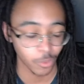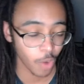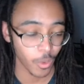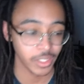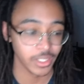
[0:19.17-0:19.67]
were
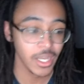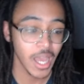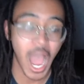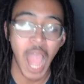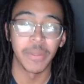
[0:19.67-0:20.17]
already
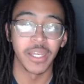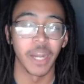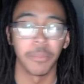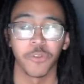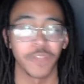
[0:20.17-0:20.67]
hyping it up
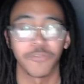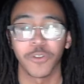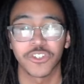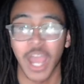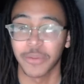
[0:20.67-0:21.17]
before the
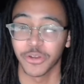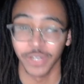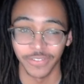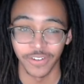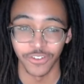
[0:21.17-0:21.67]
first chapter
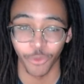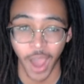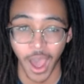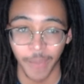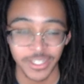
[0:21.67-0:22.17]
even
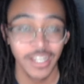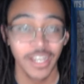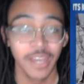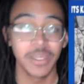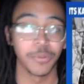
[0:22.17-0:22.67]
dropped.
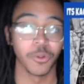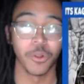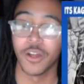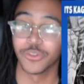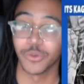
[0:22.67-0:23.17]
People
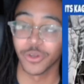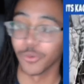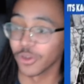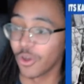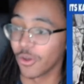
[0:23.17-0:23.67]
on Twitter
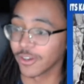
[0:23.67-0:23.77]
were going